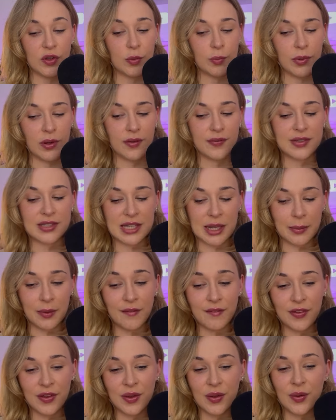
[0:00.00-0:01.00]
you. But for some
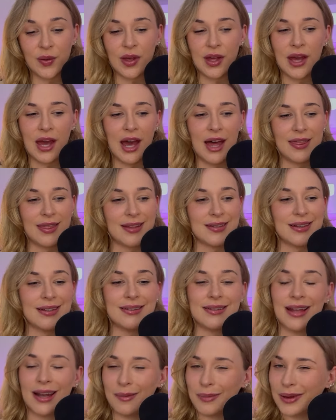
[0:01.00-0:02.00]
of you, there's a
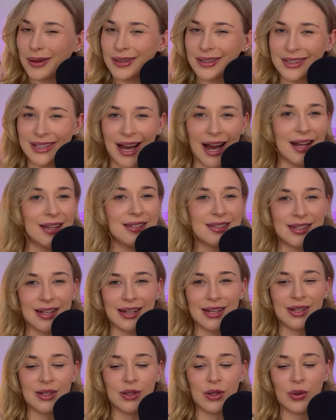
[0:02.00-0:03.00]
little bit of
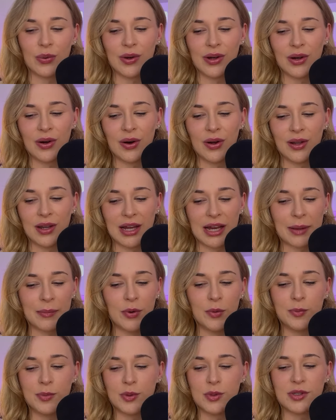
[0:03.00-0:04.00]
gaslighting going on. Like, I'm
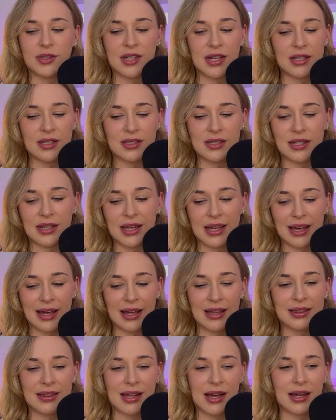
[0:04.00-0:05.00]
almost sensing
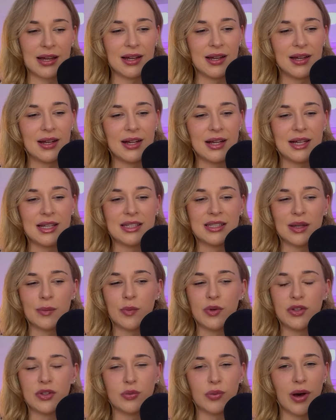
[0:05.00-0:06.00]
here that
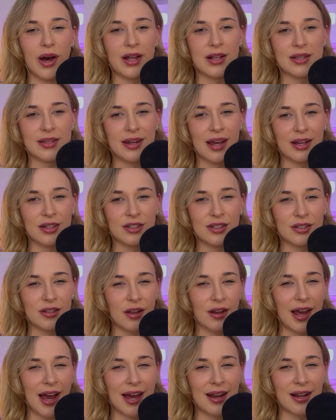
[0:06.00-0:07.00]
someone's words and actions
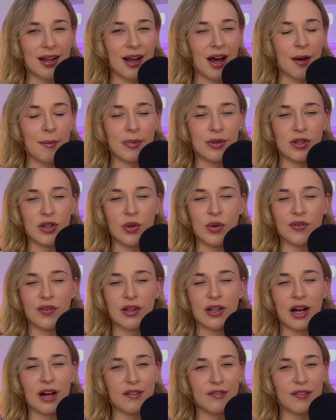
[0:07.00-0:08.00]
aren't adding up, and you have a
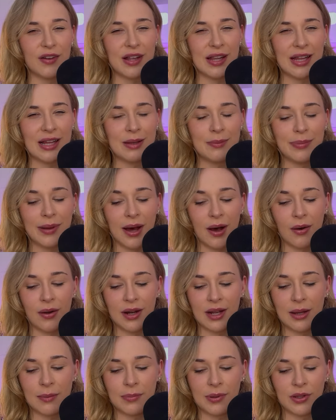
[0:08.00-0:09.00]
gut feeling about
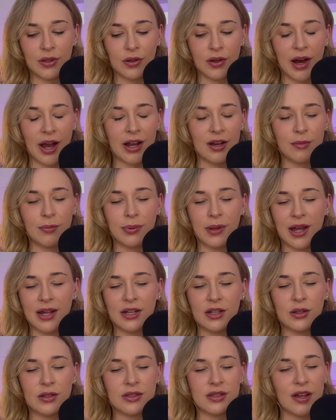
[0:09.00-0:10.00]
it, but you're kind of
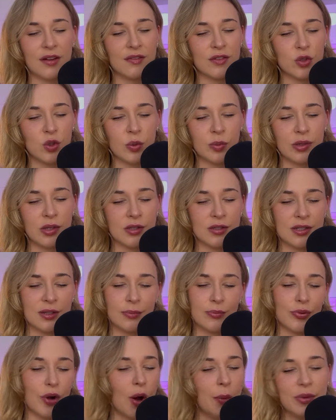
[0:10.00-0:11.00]
blinding yourself to it because they
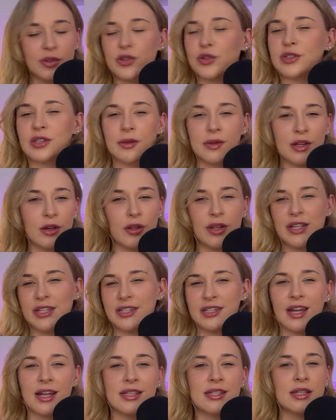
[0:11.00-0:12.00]
promised you something or they
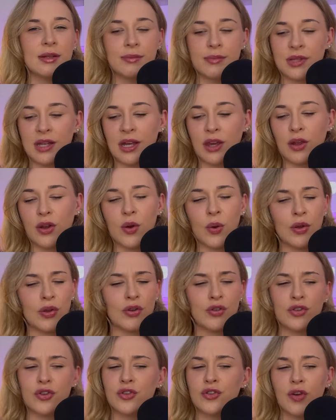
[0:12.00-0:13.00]
said something, you know, and
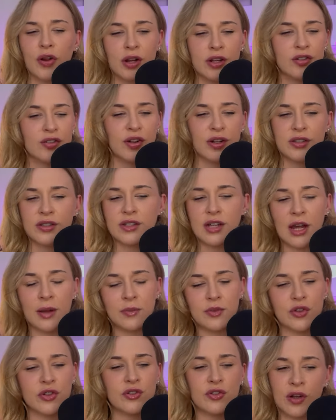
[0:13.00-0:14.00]
you're just trying to trust
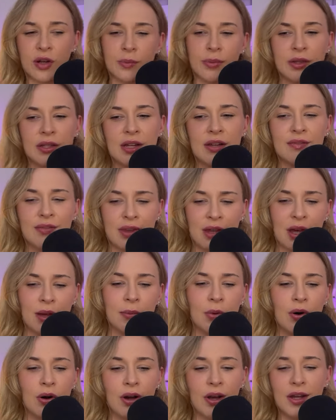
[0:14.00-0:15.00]
them, just trying to believe
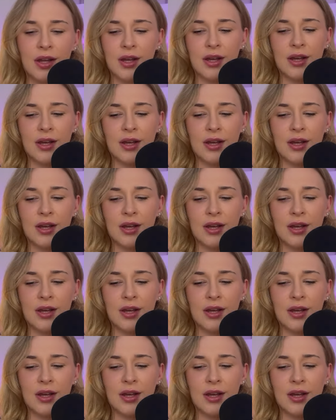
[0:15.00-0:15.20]
them. Or,